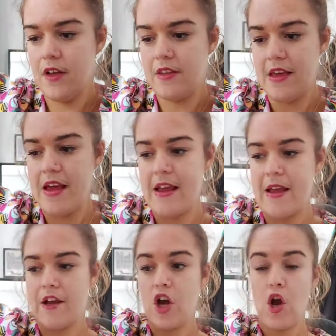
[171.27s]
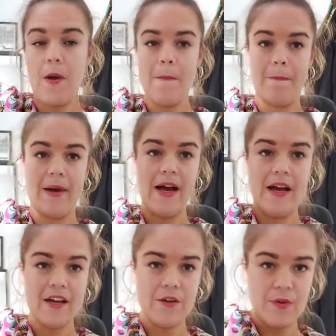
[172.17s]
the coat back,
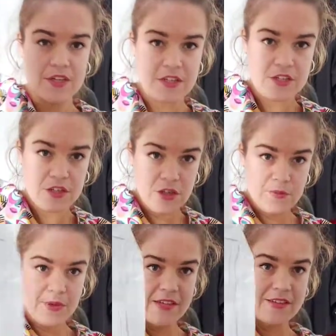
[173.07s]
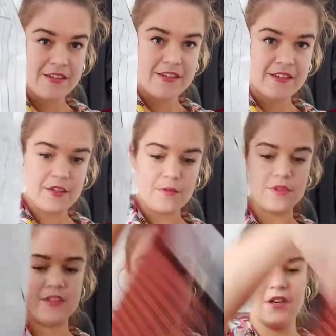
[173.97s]
which is 2 pieces that we'll
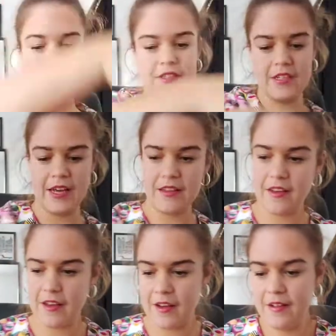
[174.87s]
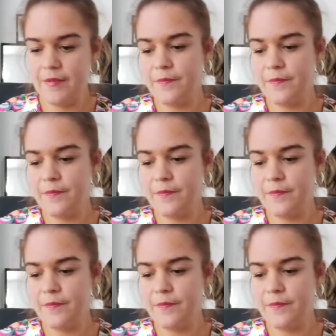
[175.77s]
sew together.